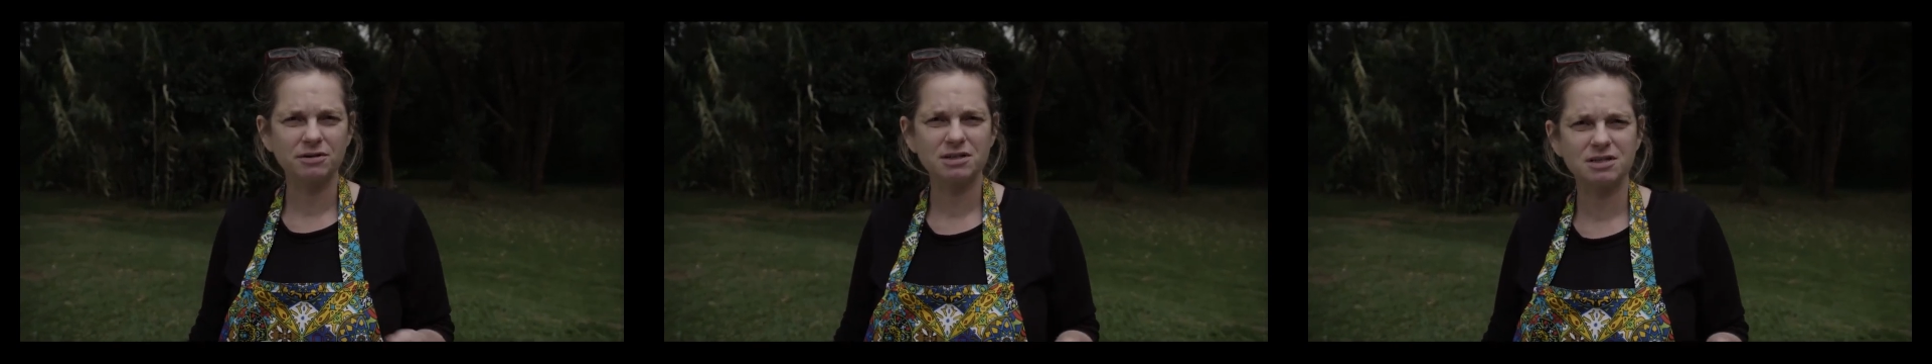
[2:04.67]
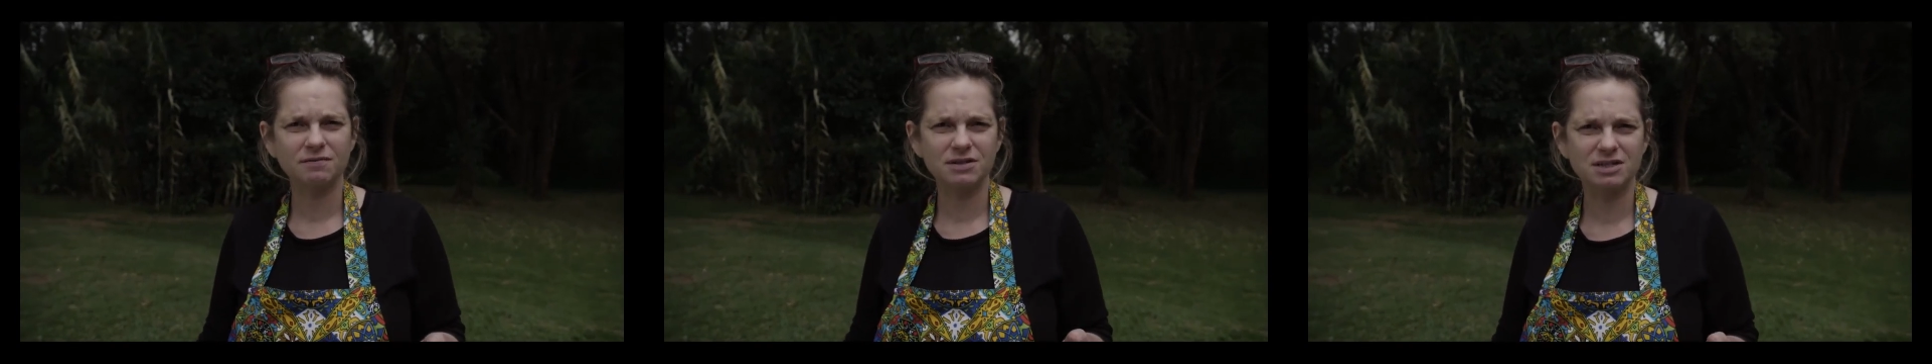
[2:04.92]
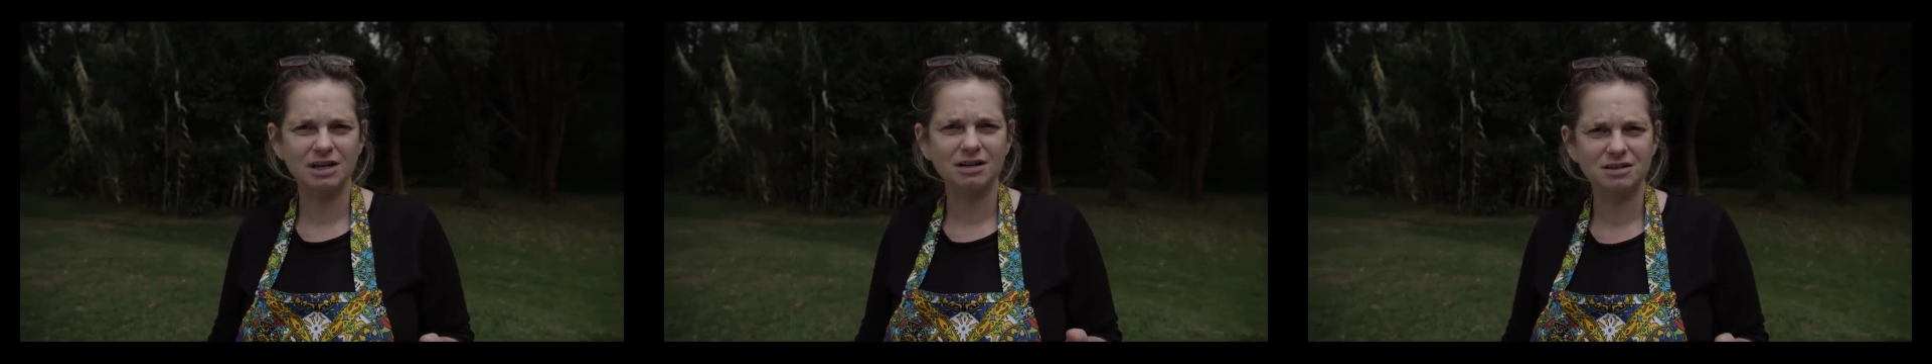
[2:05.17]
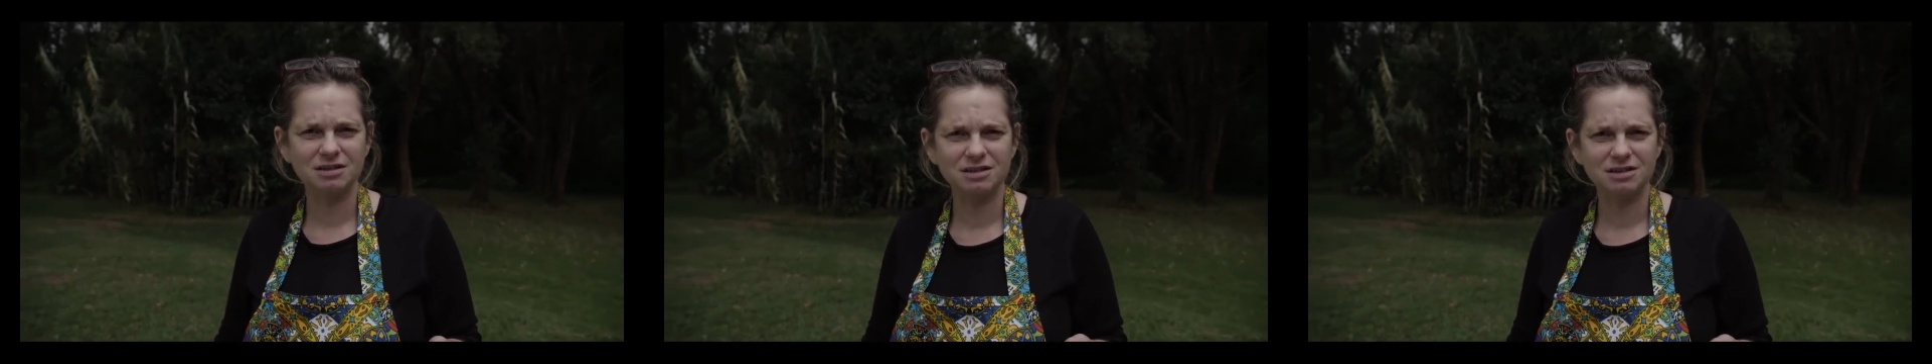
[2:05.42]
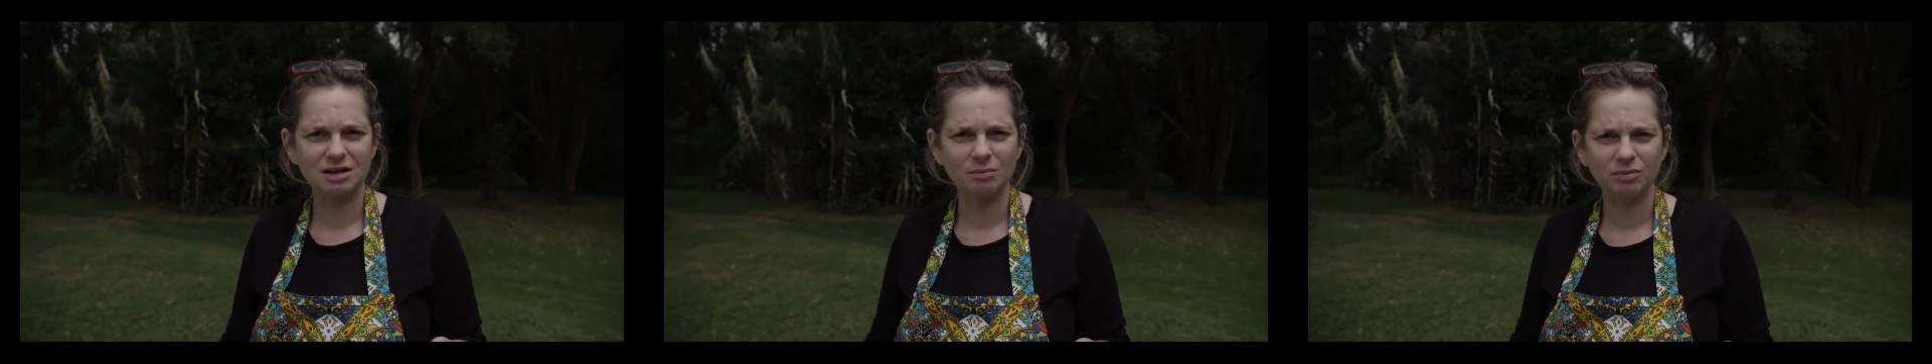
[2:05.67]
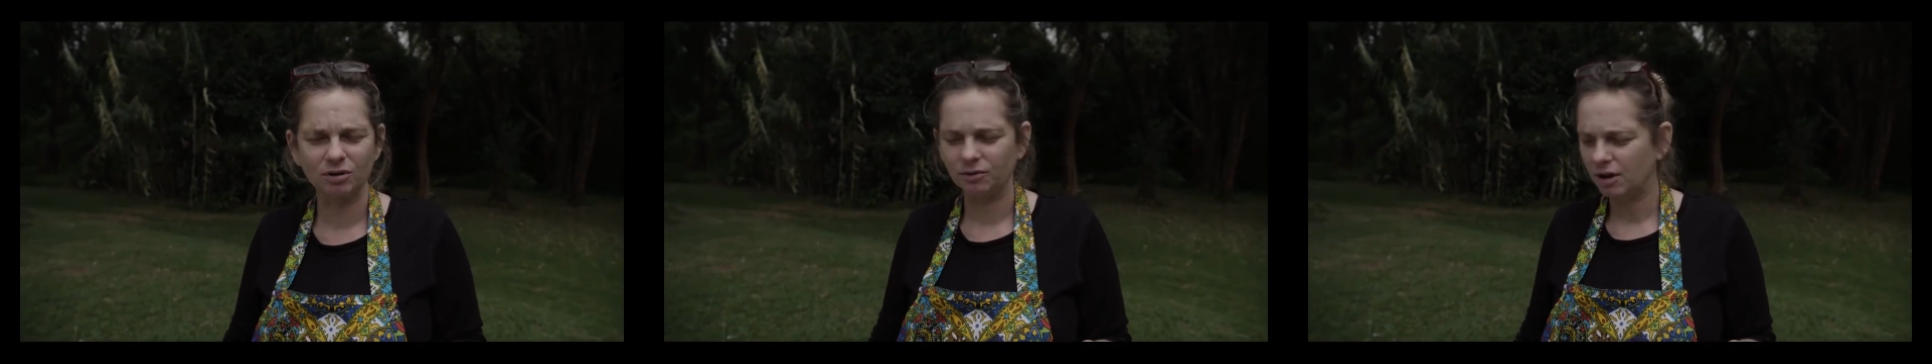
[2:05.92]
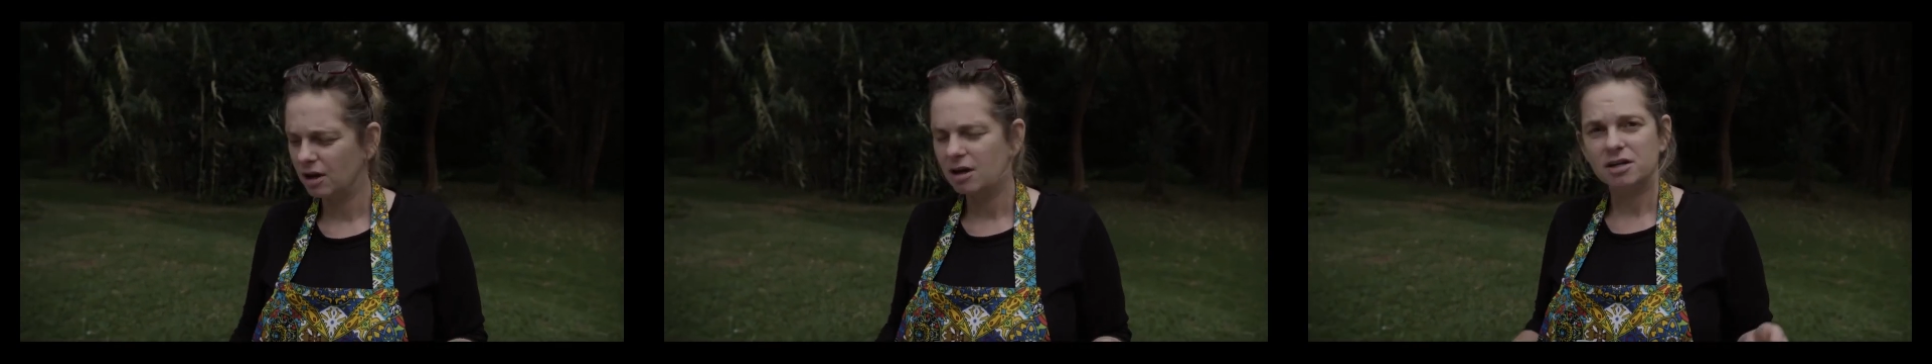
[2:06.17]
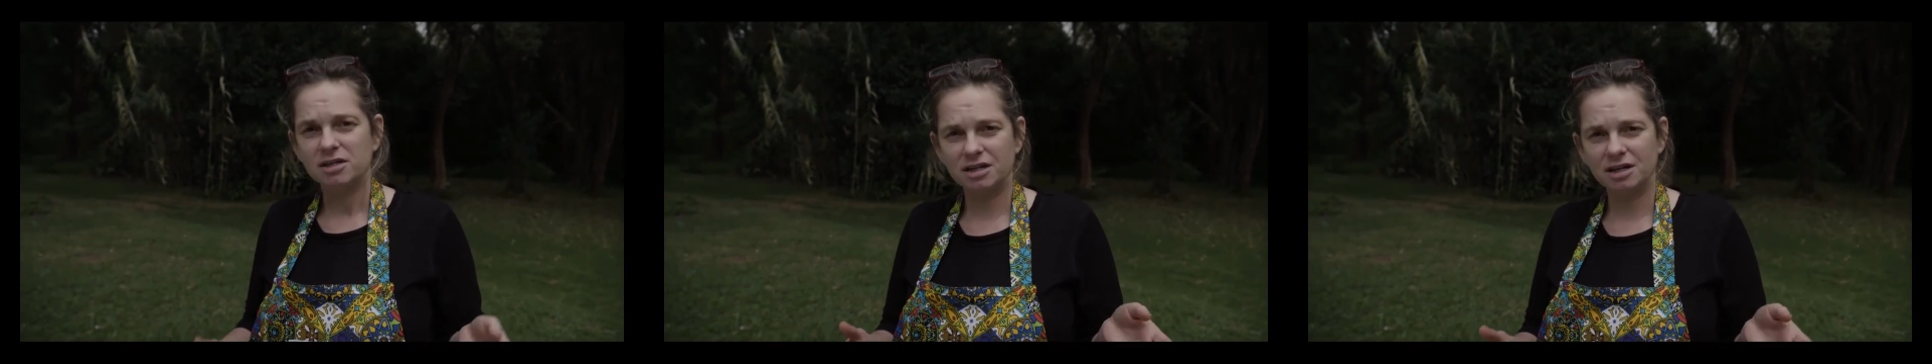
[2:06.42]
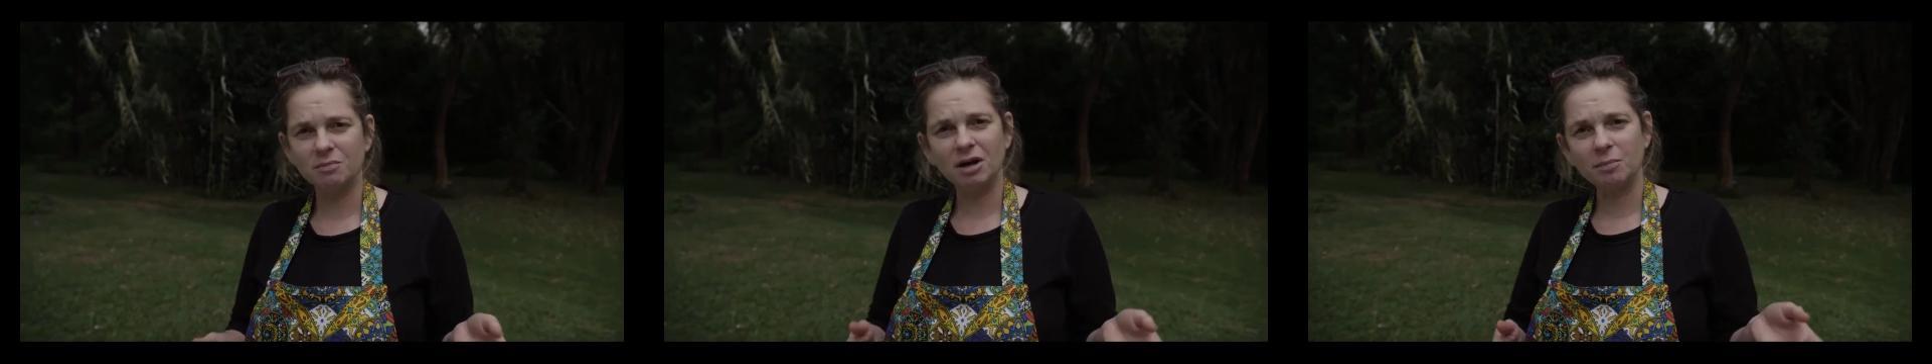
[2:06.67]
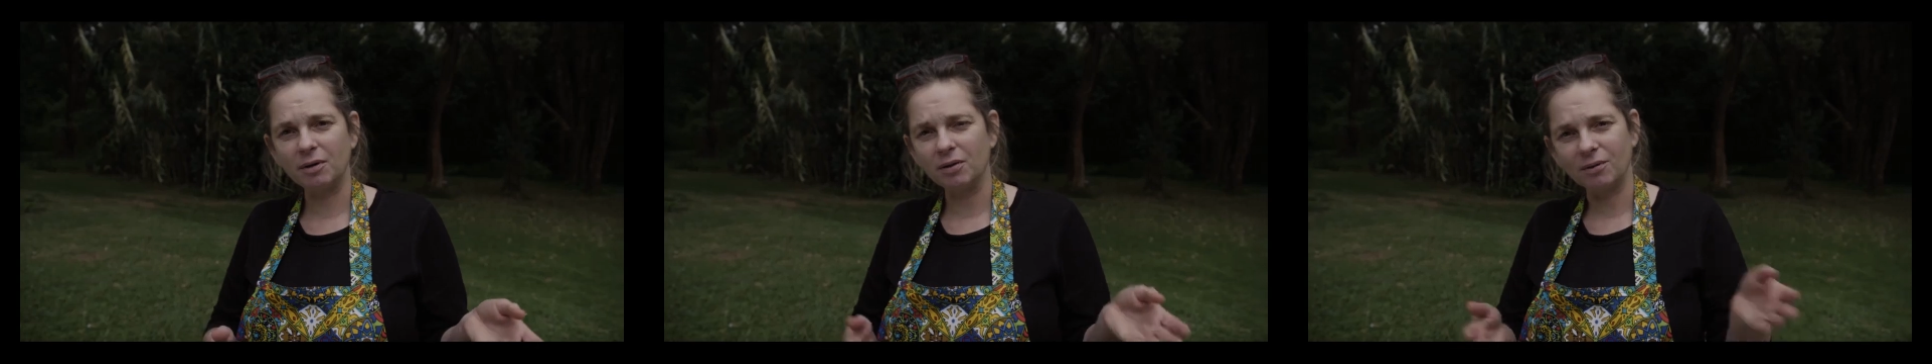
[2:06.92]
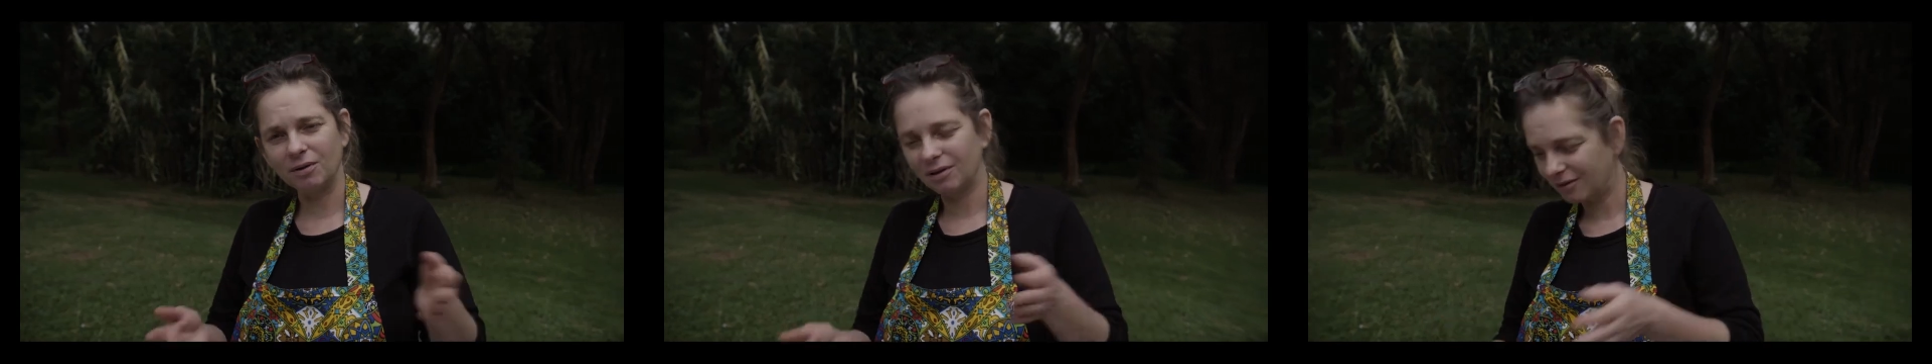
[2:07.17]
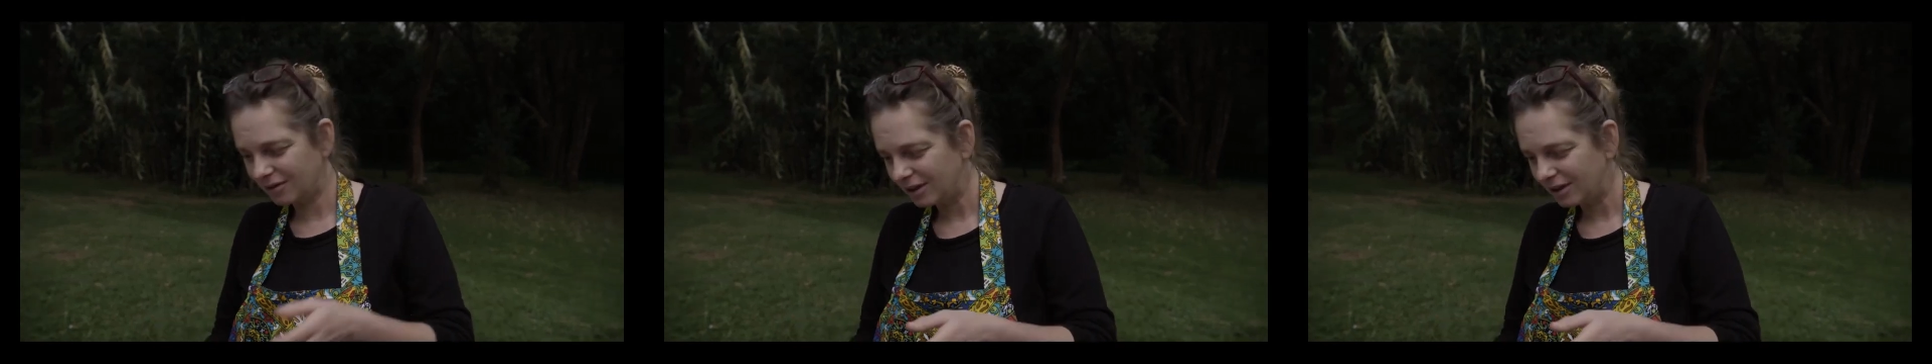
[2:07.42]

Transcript: rest of the salad is assembled. So in my bowl